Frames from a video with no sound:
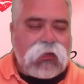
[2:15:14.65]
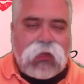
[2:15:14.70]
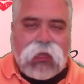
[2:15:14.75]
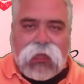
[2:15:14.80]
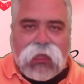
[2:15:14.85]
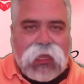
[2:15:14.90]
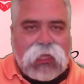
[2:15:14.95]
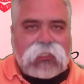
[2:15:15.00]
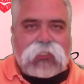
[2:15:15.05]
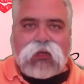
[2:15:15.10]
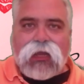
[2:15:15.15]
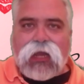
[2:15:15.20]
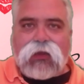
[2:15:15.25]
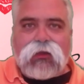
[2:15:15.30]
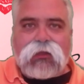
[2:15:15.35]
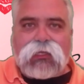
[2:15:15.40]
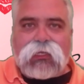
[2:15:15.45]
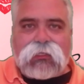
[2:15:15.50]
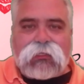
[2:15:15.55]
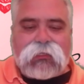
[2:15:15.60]
And I try
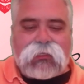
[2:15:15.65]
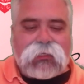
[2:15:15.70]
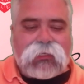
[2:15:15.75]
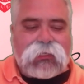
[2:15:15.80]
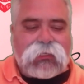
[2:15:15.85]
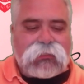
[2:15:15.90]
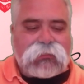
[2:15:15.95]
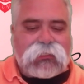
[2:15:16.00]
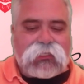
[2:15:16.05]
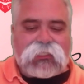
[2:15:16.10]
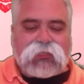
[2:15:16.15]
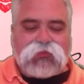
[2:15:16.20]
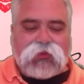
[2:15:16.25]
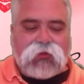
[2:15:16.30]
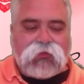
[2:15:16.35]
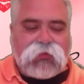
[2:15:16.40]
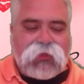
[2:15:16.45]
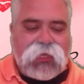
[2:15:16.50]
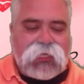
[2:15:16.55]
not to dispute